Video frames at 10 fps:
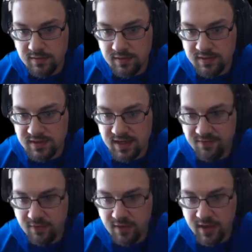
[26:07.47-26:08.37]
for
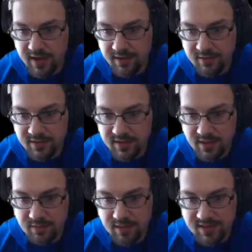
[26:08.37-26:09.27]
several hydras. I
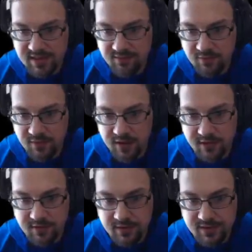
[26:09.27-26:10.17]
can beat several
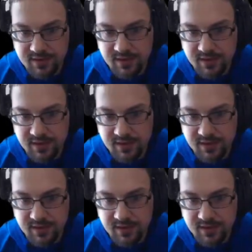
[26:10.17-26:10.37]
hydras.